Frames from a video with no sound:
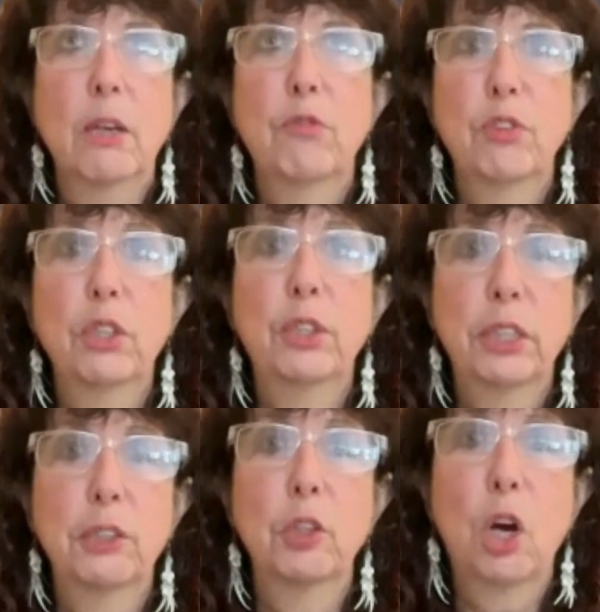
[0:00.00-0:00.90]
feel
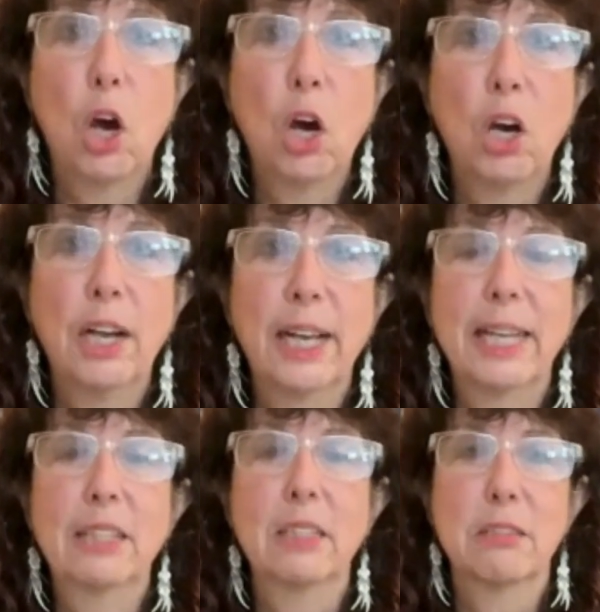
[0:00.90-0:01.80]
their awe
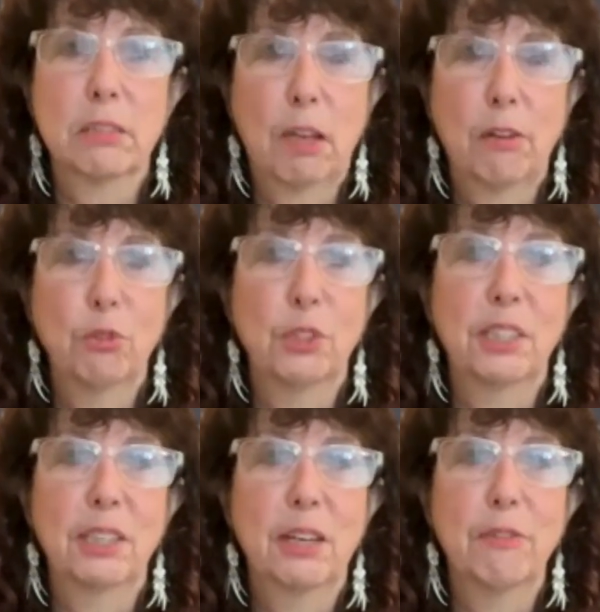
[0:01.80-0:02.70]
at the
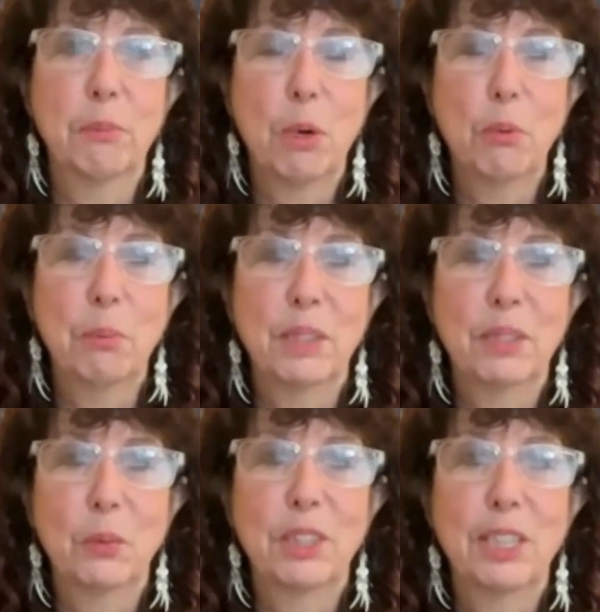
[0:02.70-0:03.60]
discovery of the moment
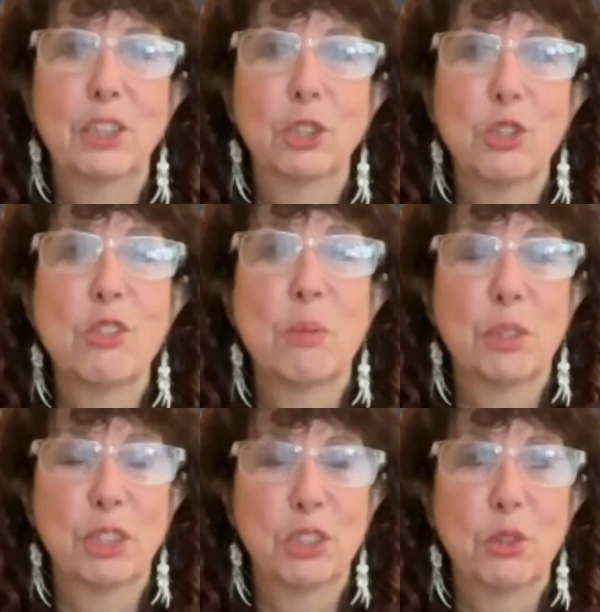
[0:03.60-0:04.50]
when they learn
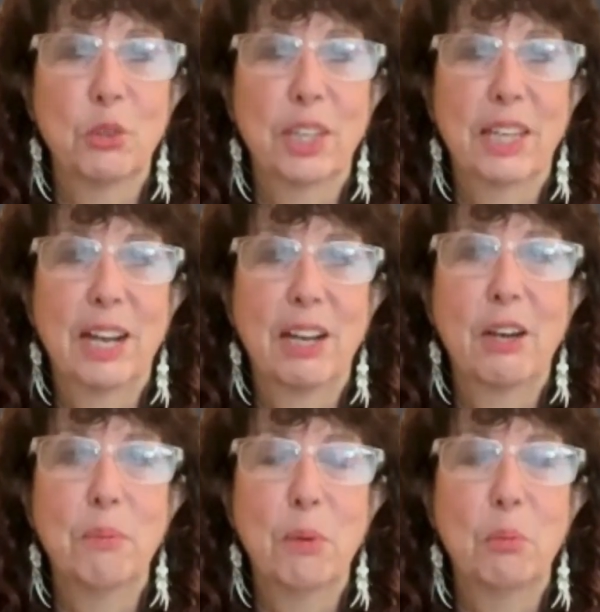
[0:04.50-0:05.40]
something new. That aha
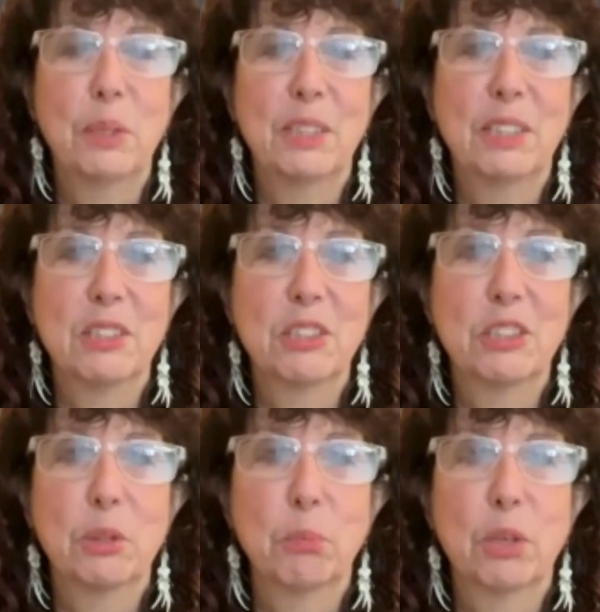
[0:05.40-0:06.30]
moment is,
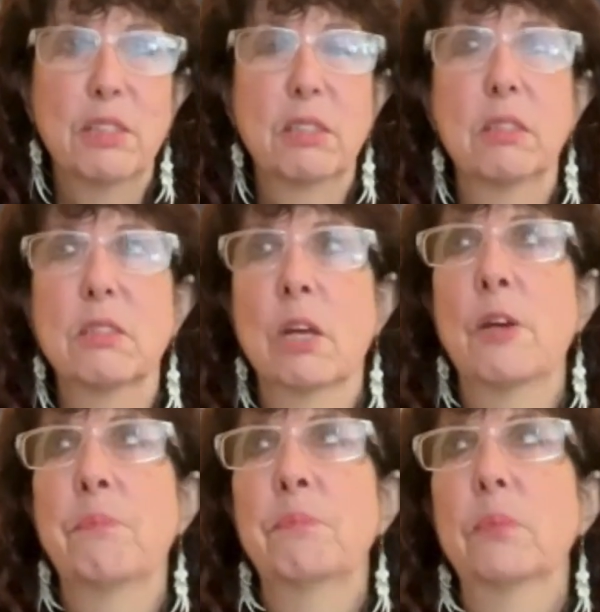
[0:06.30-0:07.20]
priceless.
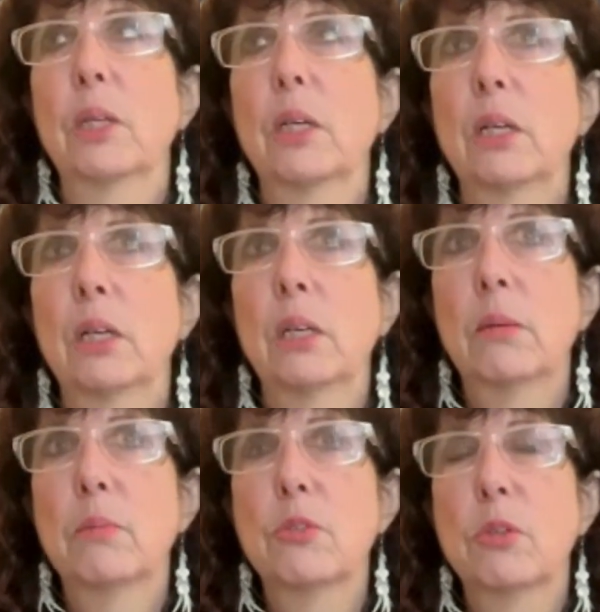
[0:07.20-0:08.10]

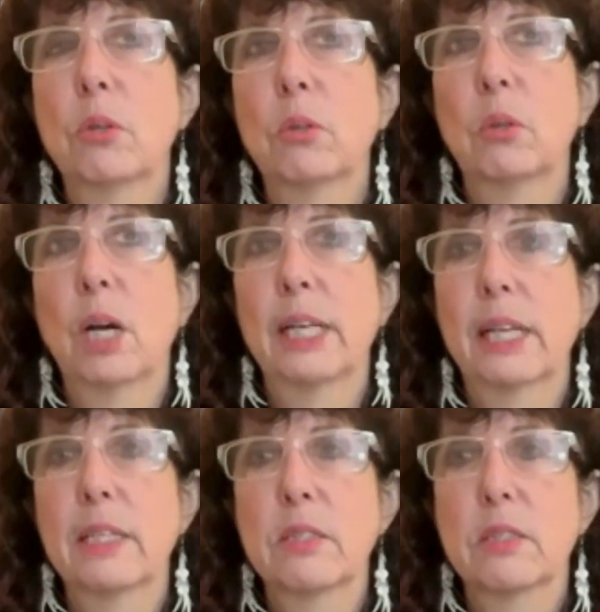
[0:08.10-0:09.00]
So I
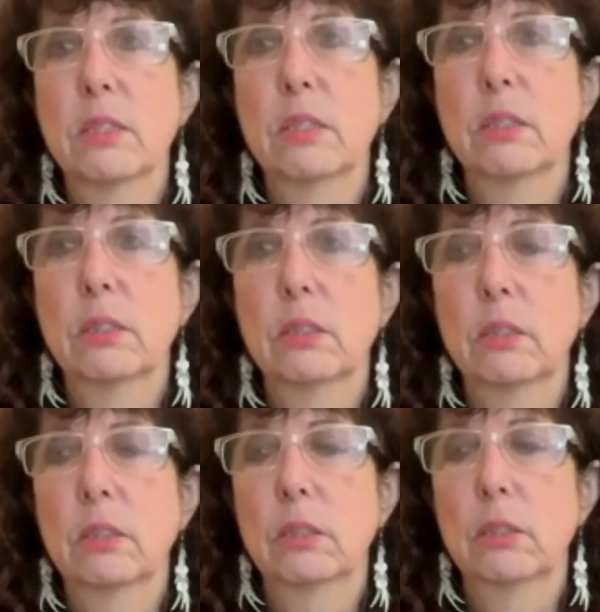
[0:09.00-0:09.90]
guess
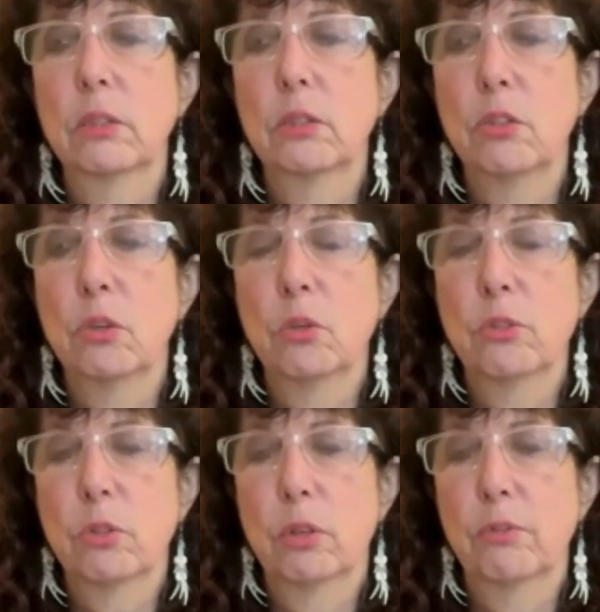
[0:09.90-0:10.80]
the North
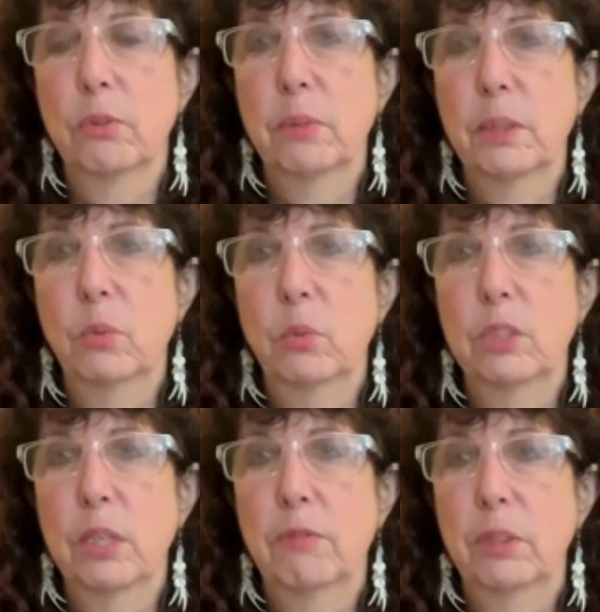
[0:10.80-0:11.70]
Star for me would
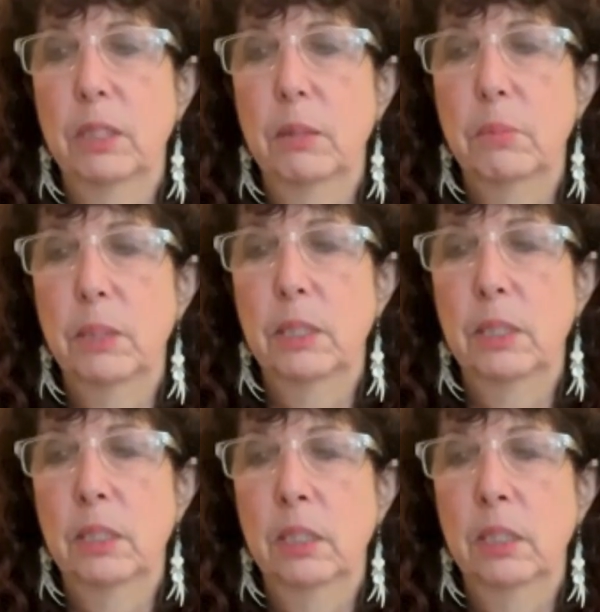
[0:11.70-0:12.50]
definitely be